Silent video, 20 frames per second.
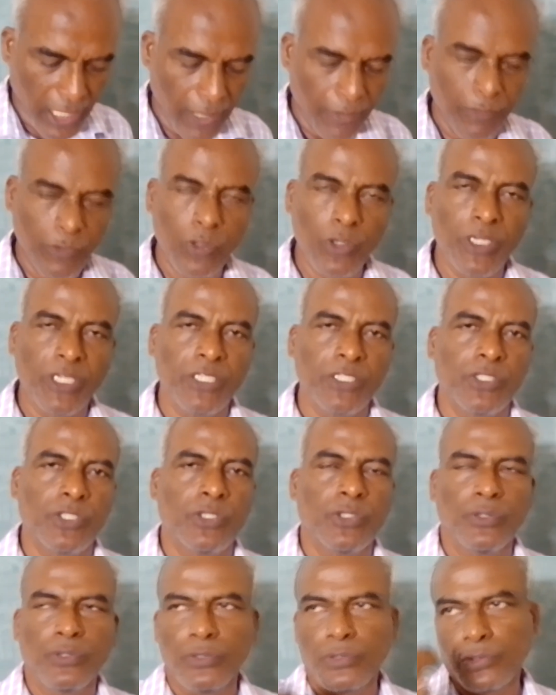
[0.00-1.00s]
I am going
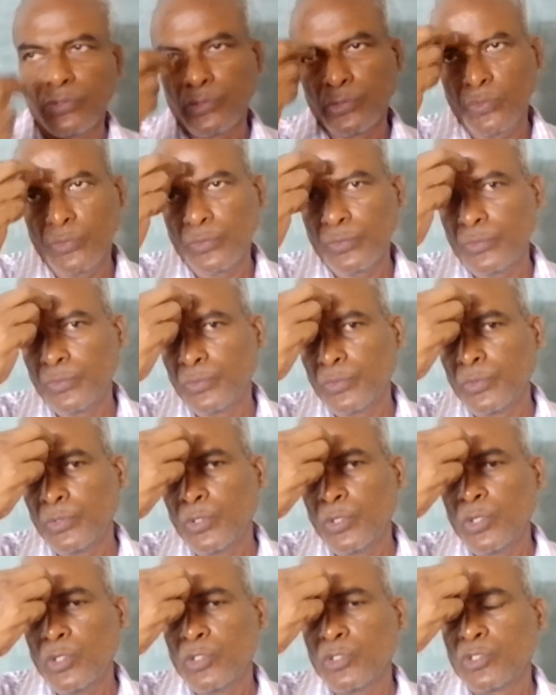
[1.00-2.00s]
to
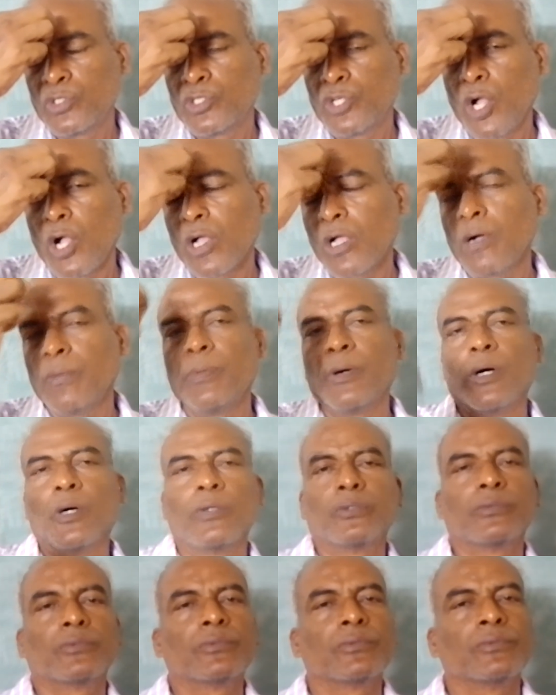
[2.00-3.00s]
talk
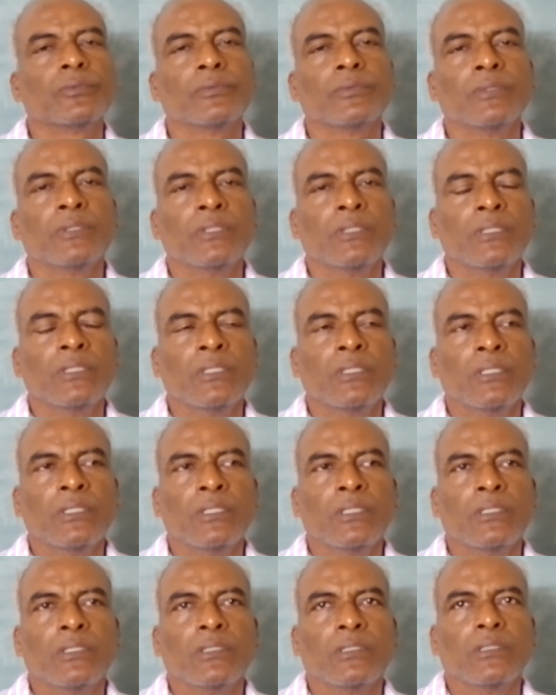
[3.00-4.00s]
about
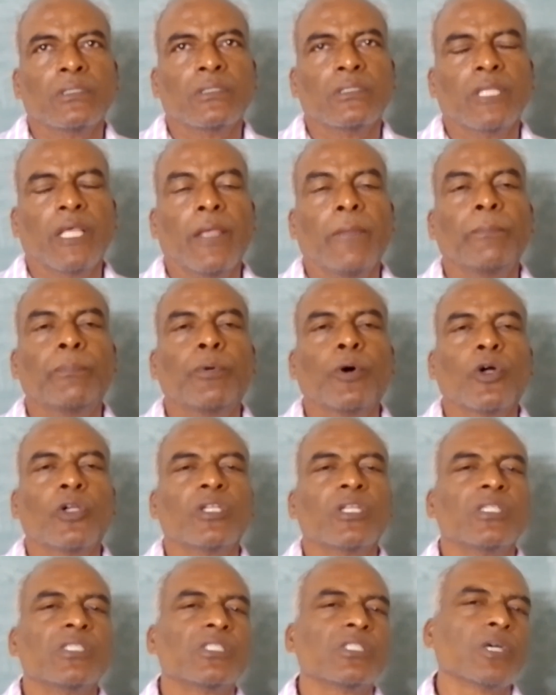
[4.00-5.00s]
the
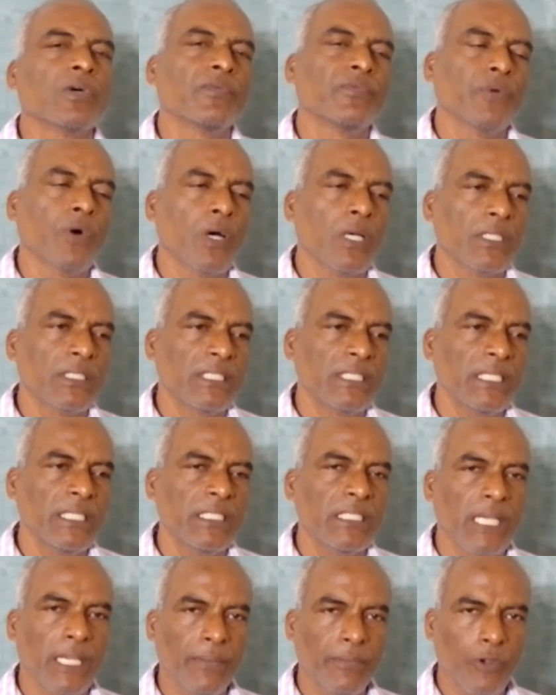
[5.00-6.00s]
importance of
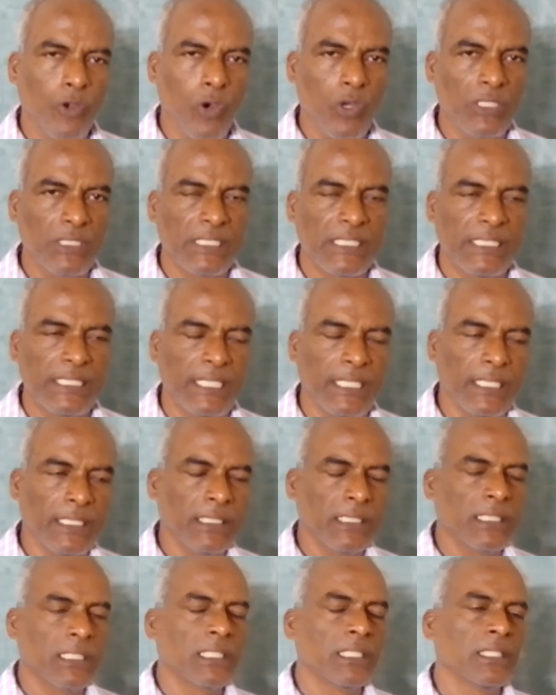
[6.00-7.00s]
RC time constant